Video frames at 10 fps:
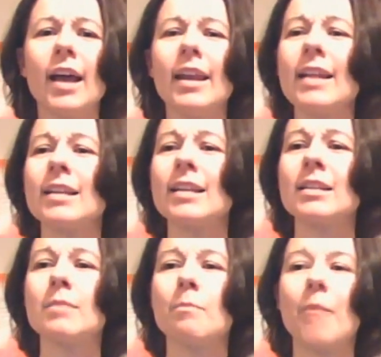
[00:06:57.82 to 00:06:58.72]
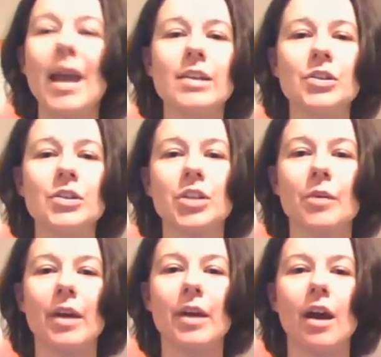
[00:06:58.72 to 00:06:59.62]
Yeah, let's add some
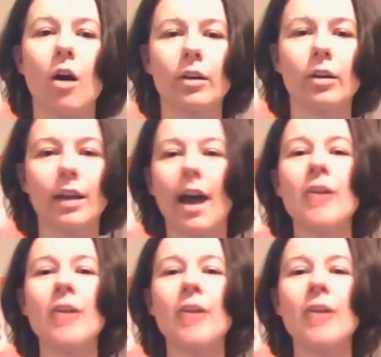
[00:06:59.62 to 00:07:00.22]
paste to it.